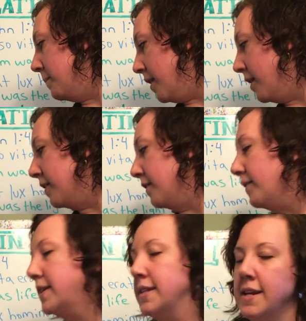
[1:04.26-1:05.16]
part
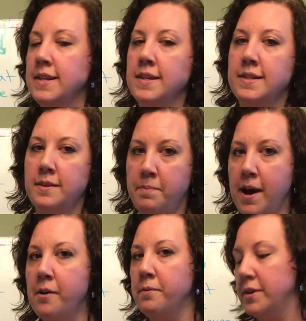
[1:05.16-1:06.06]
of a sentence
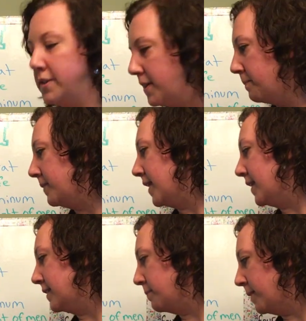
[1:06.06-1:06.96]
about which something's